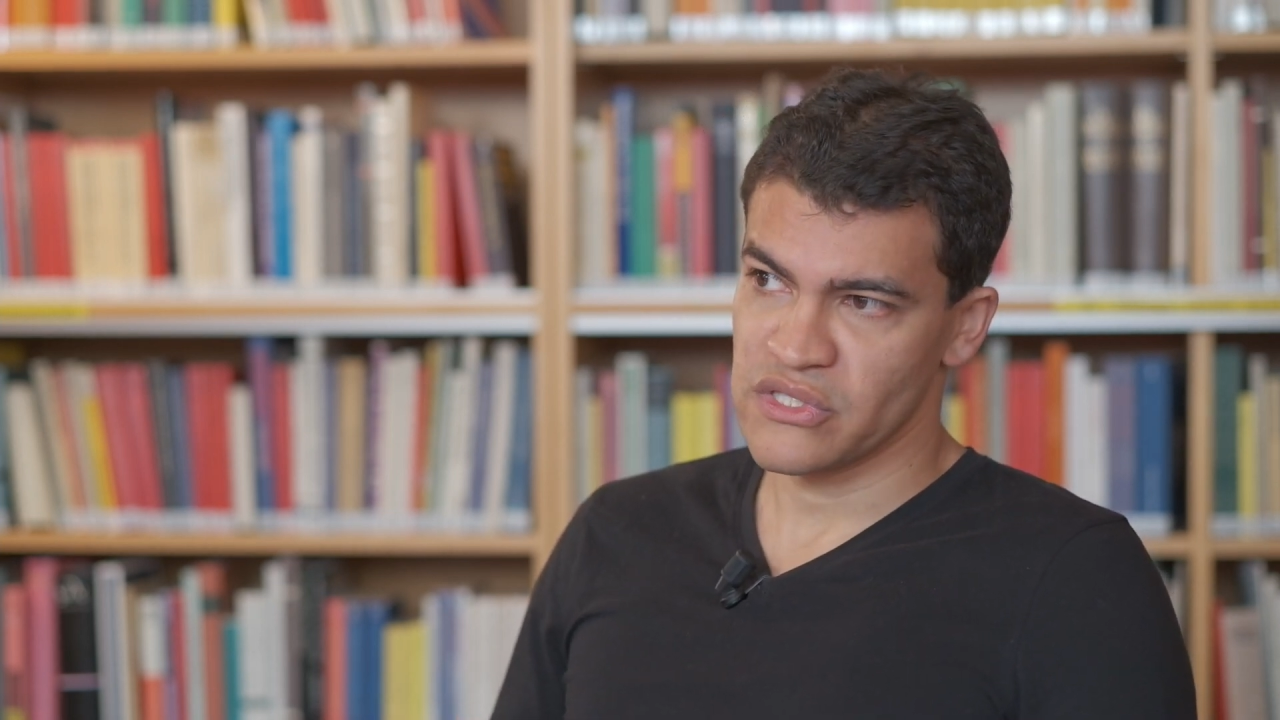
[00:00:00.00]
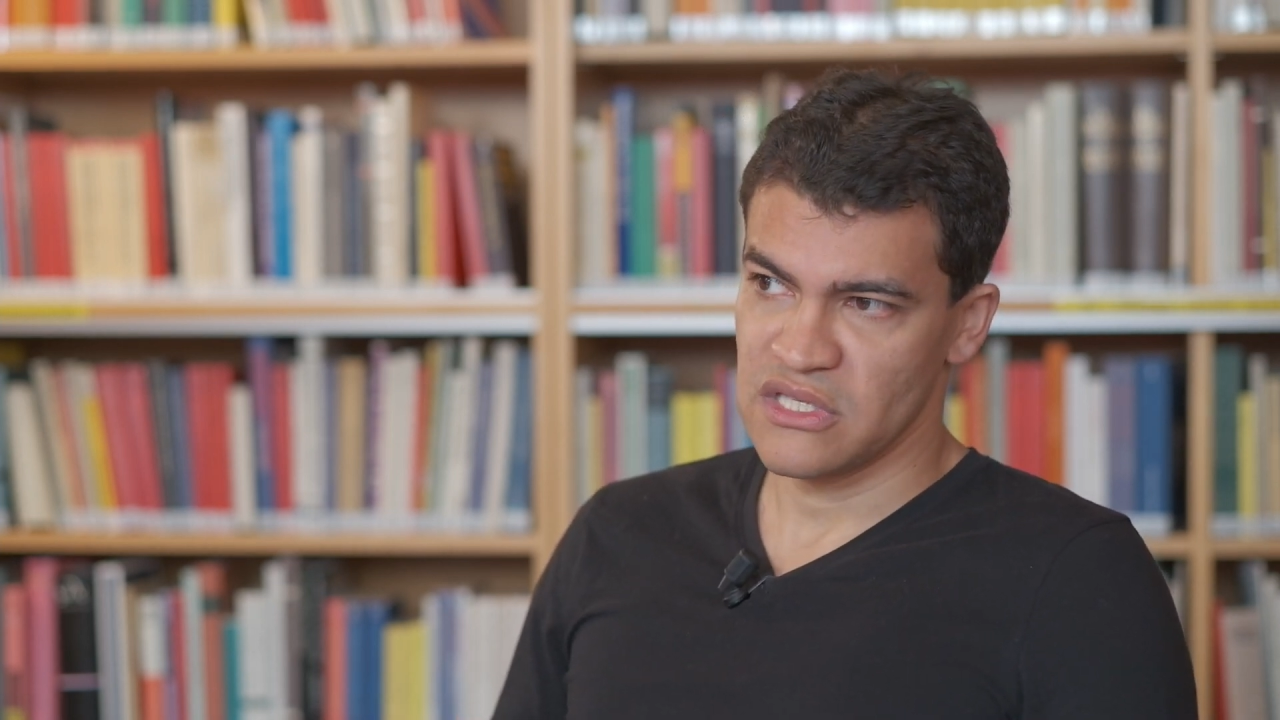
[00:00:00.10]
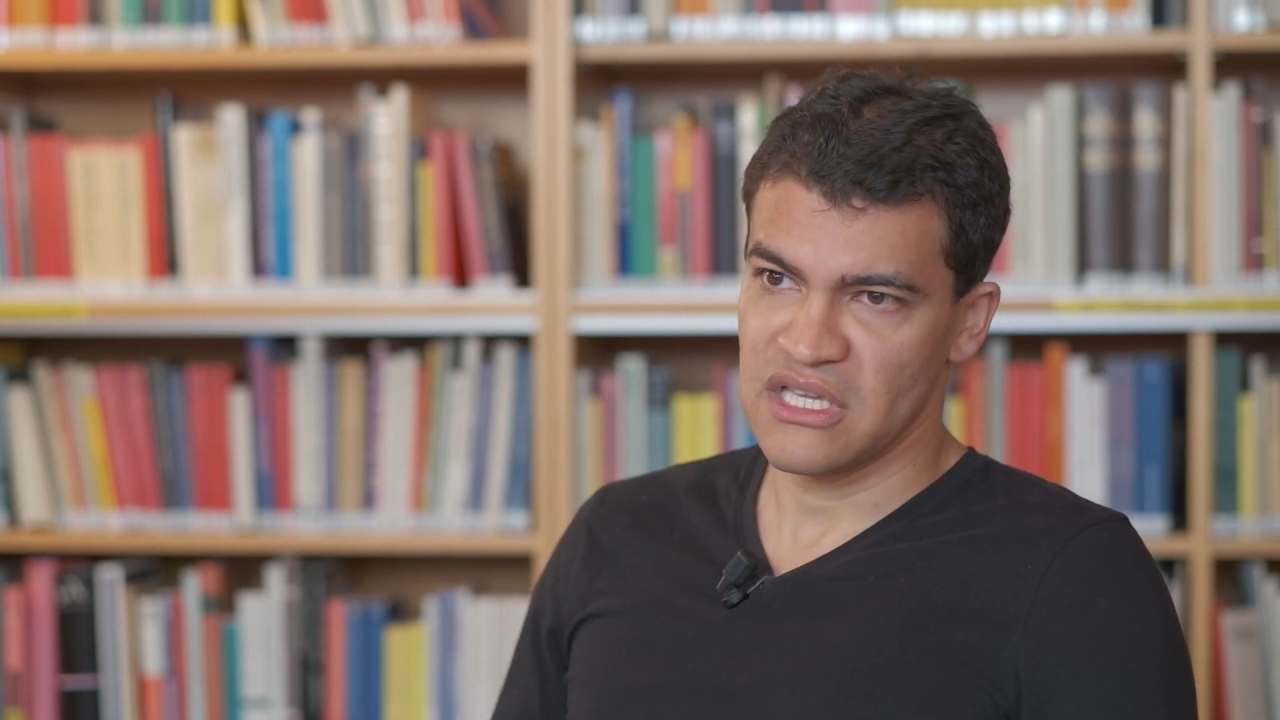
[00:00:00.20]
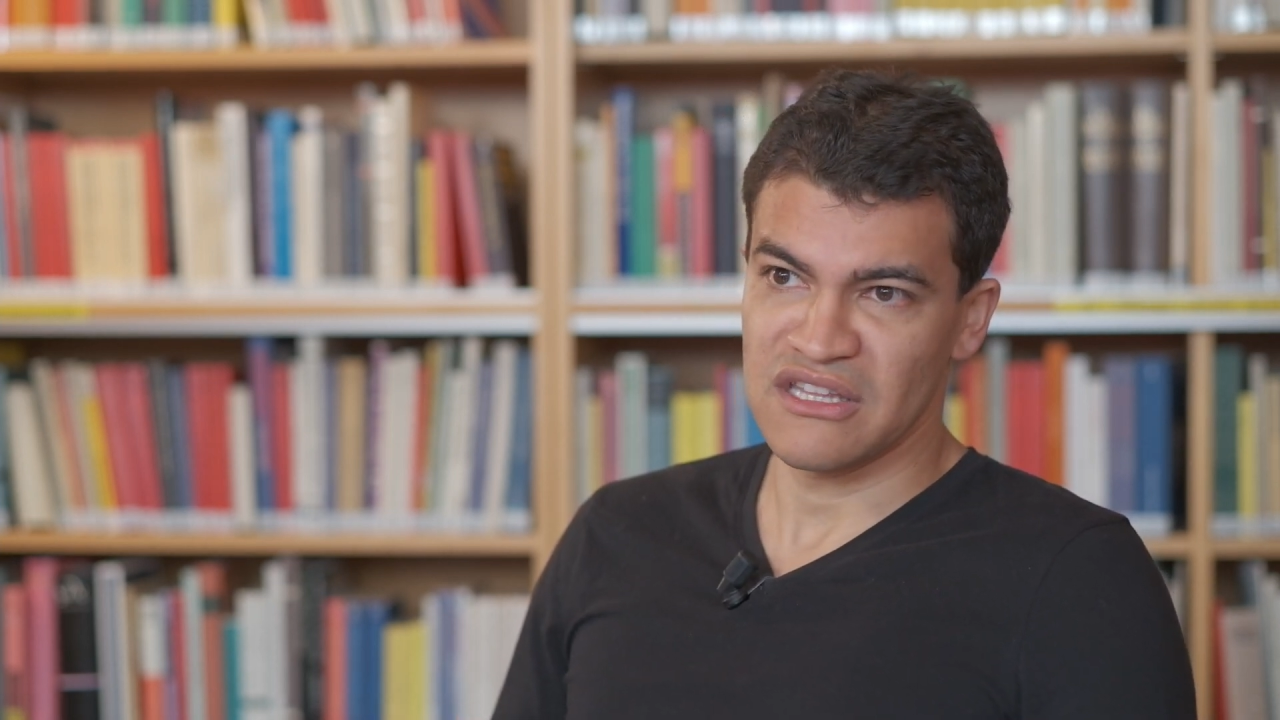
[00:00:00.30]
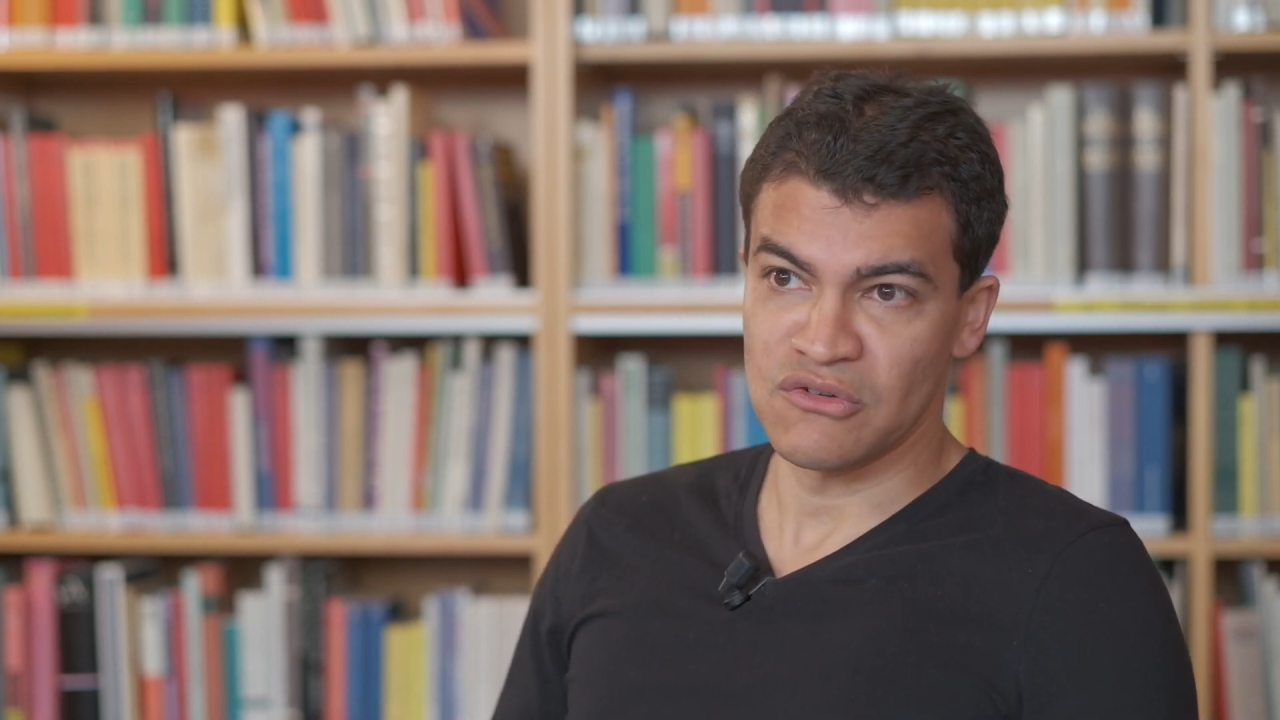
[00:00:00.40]

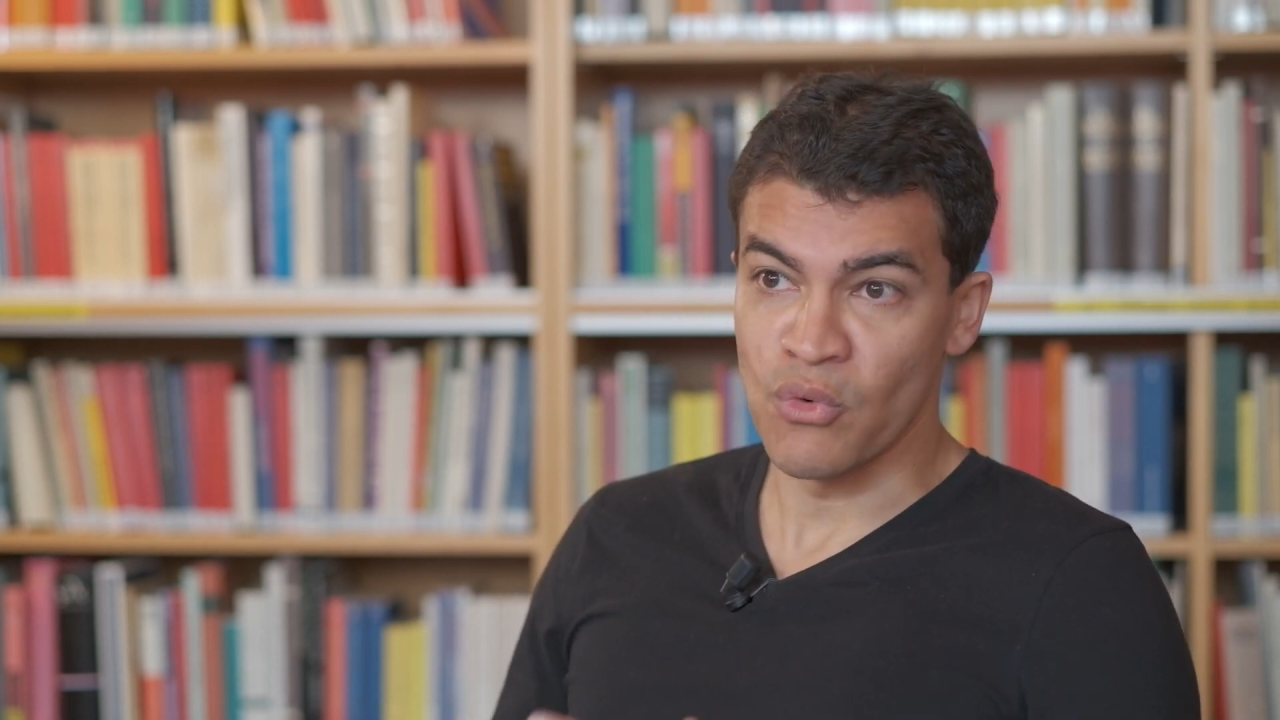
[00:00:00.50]
see an